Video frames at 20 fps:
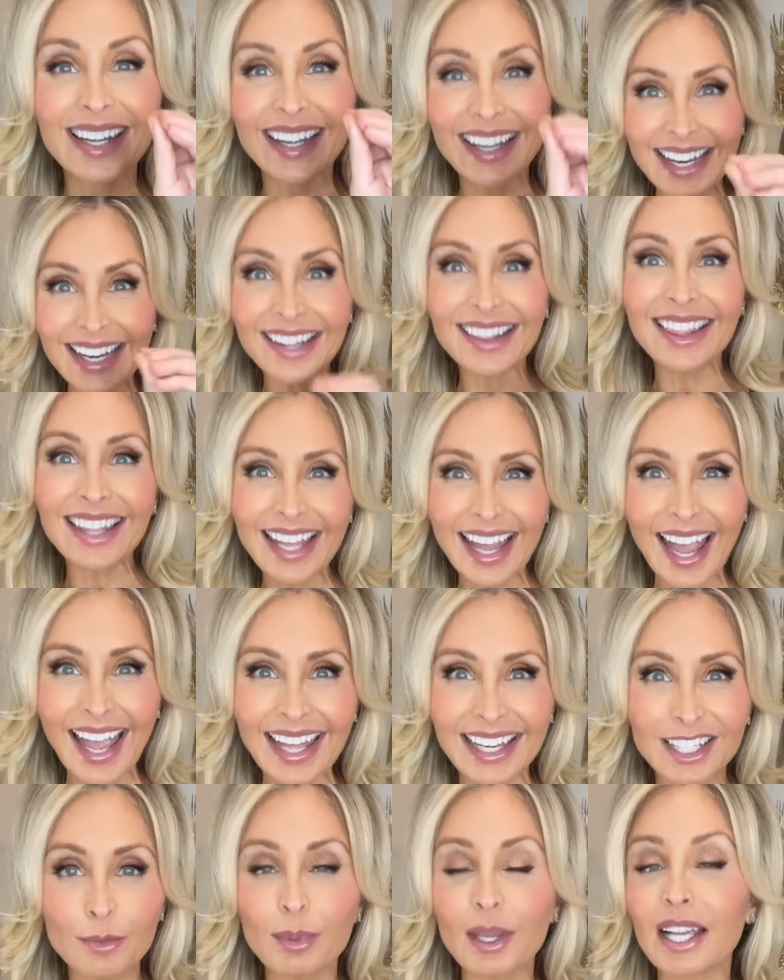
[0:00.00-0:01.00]
In the
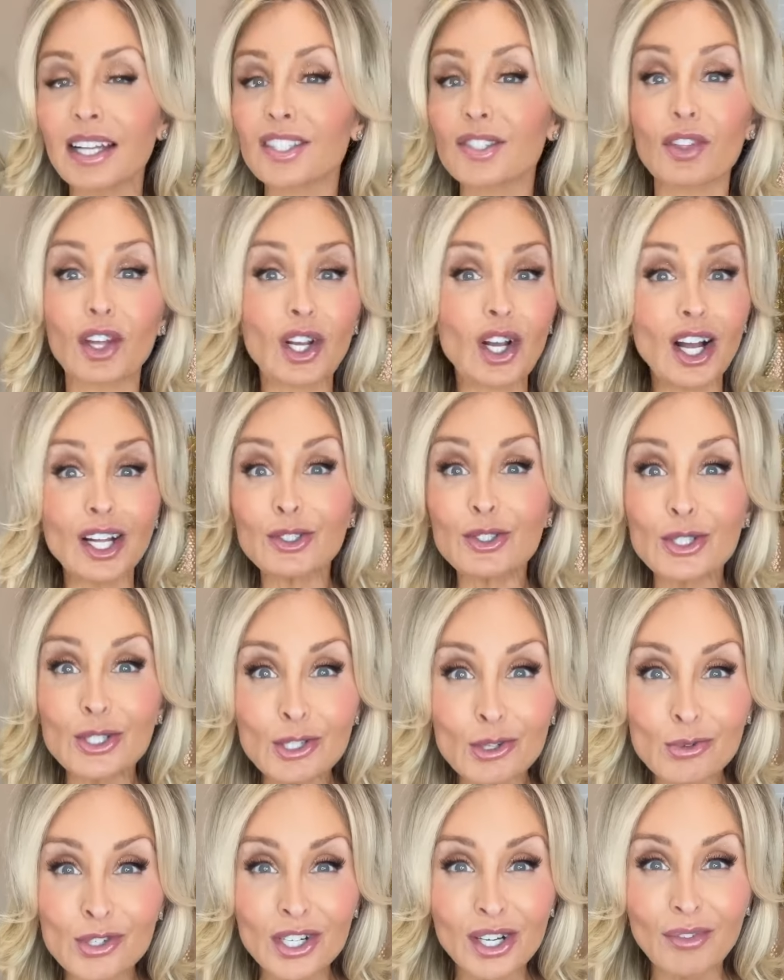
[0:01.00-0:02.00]
end, because of the
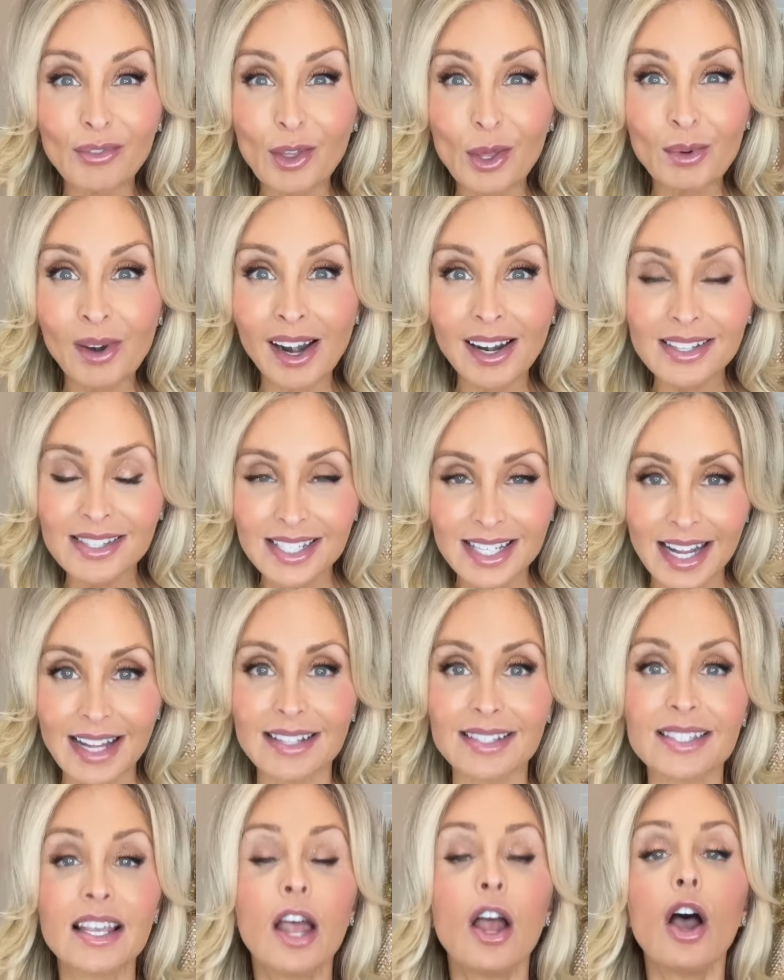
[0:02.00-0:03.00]
Constitution of the United
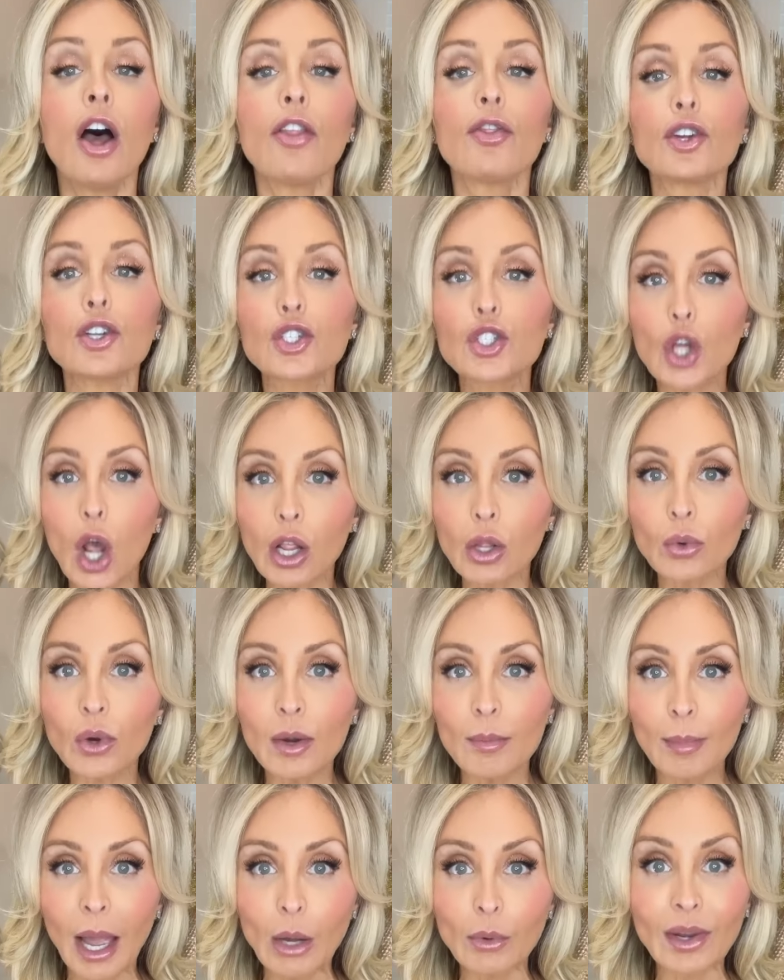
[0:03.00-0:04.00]
States, the dollar
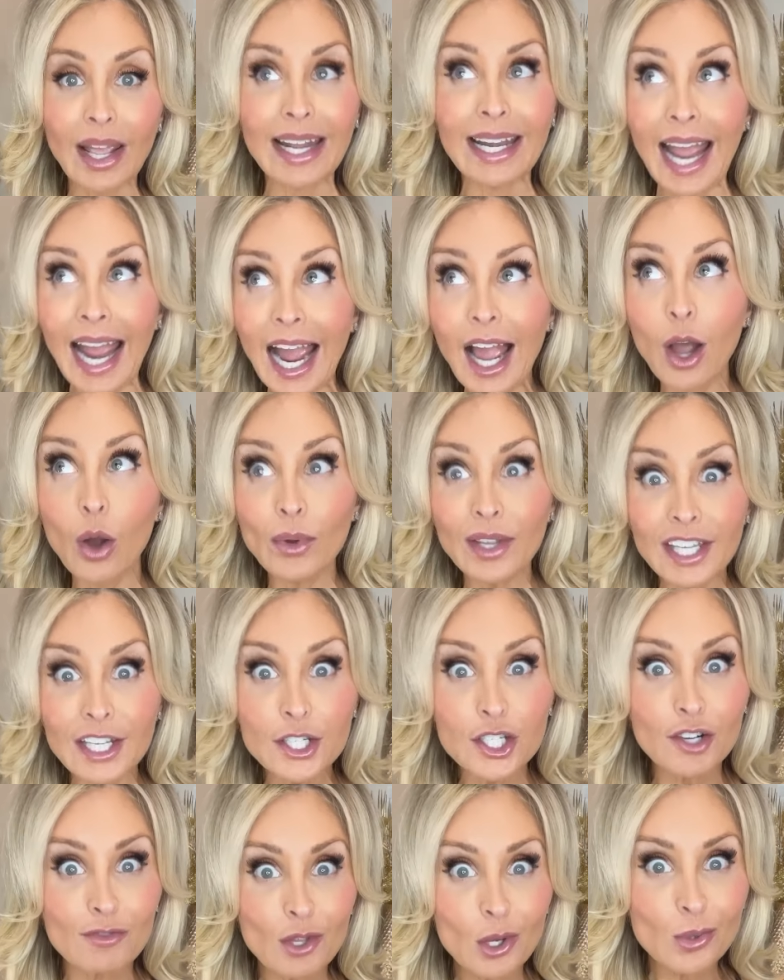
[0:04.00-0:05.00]
amount and how each
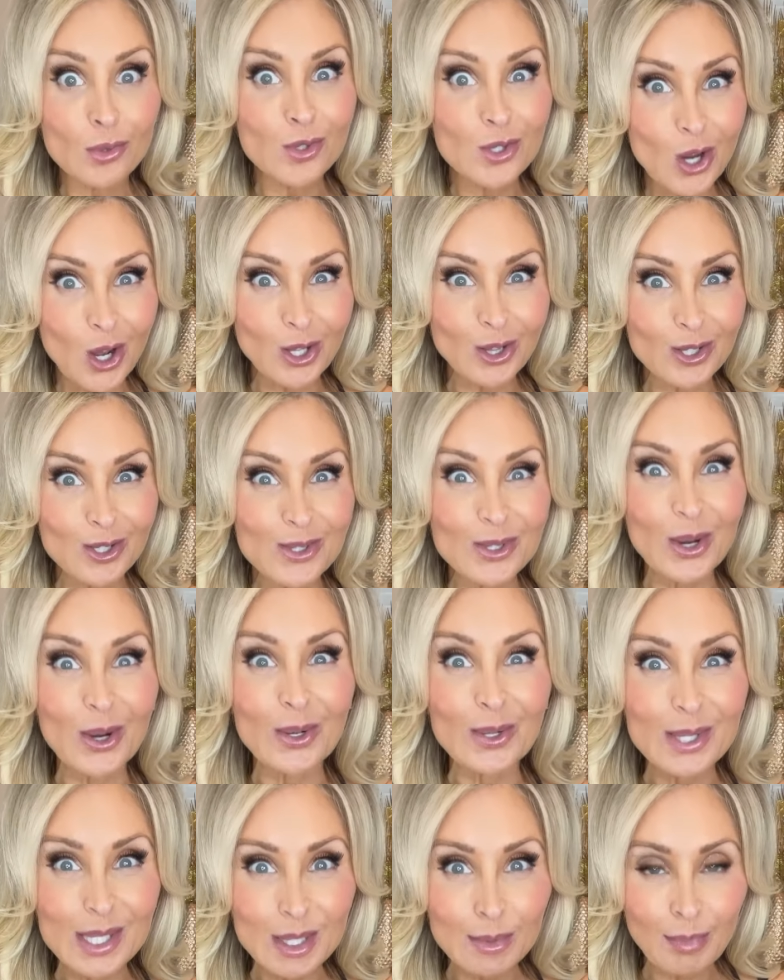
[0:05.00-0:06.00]
of those dollars are
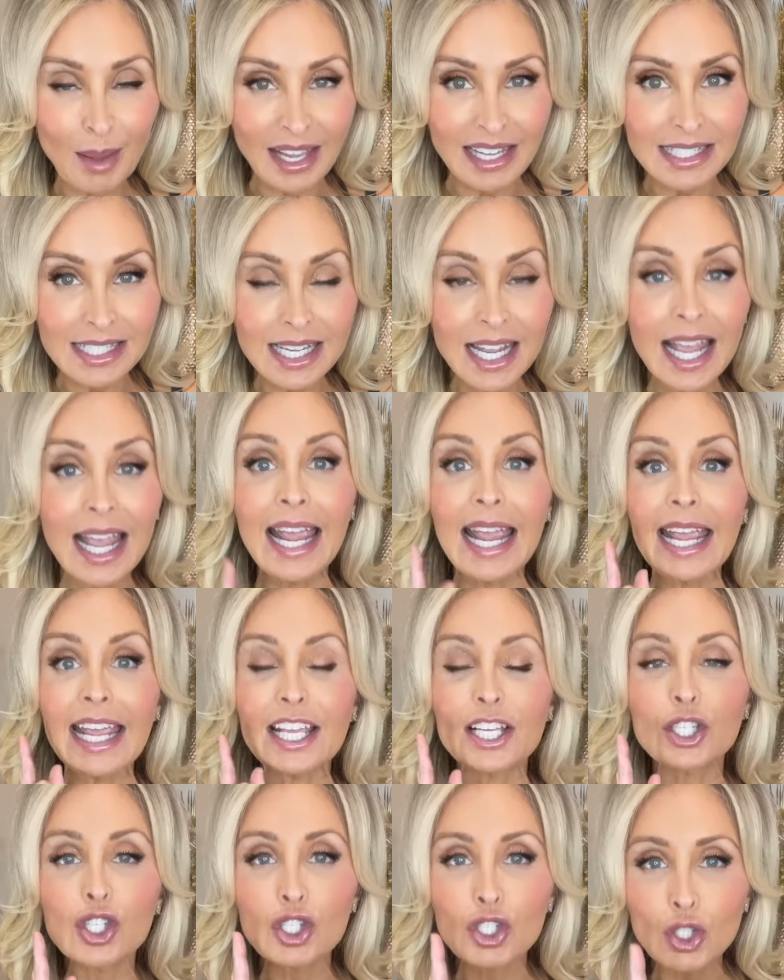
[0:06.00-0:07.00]
spent
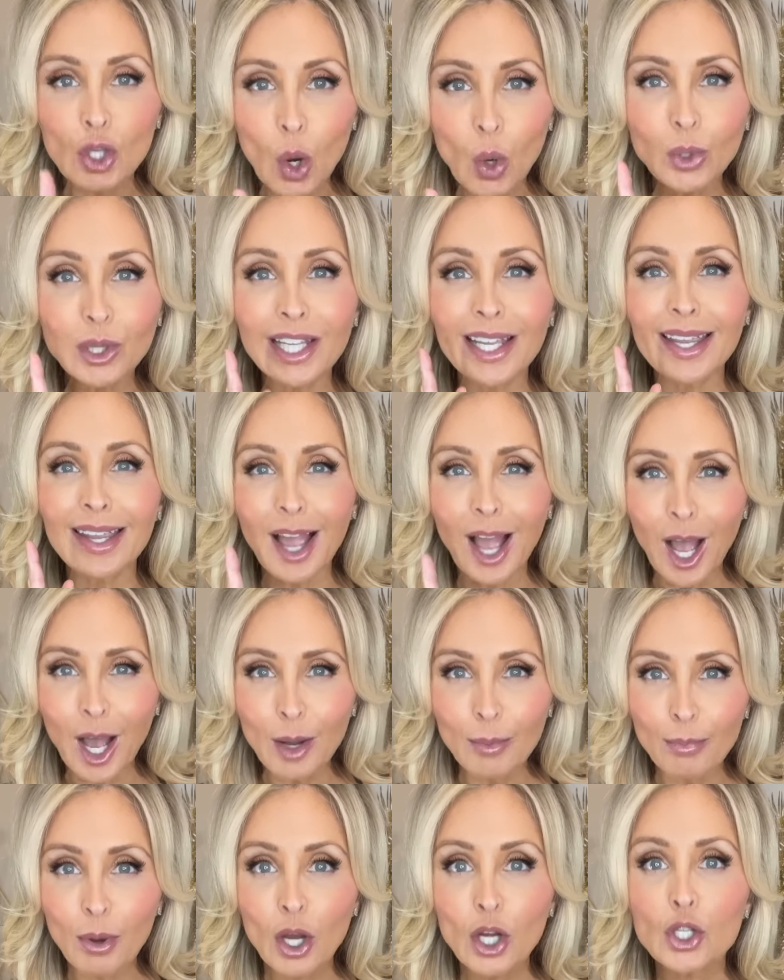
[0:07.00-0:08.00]
is solely
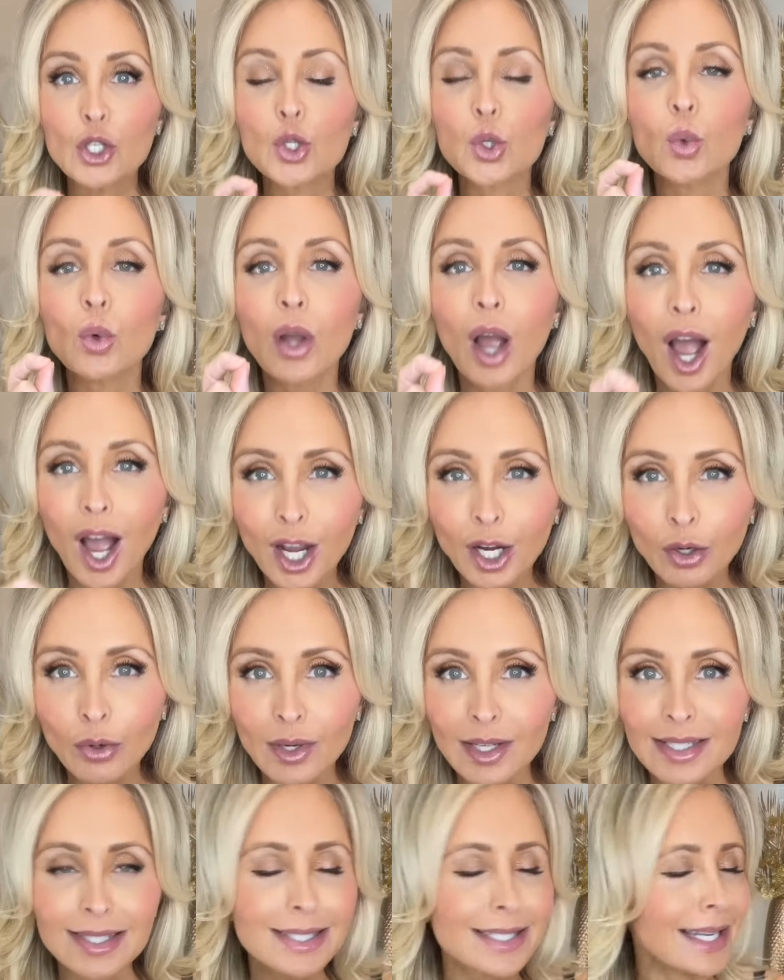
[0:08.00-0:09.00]
up to
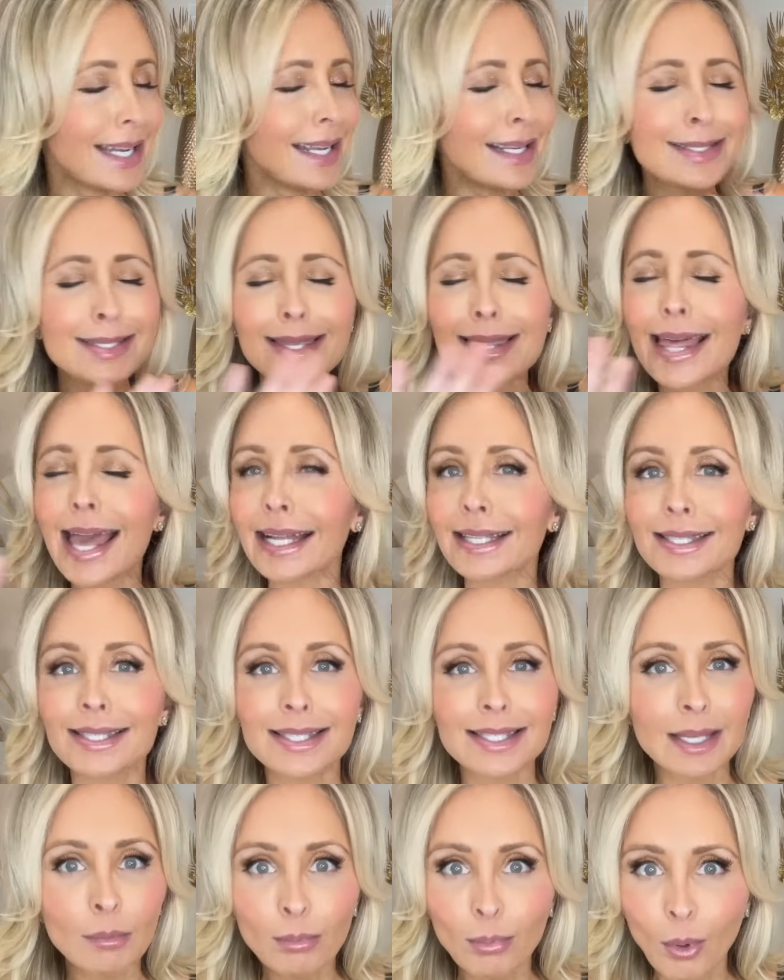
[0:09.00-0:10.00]
Congress. It's that
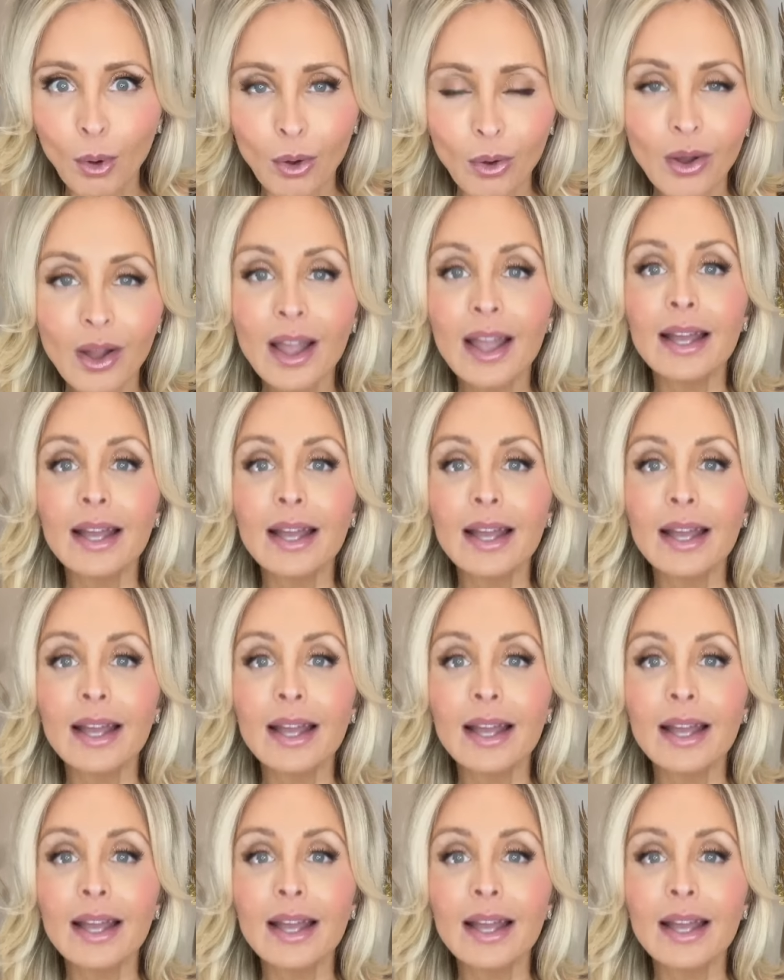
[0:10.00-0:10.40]
simple.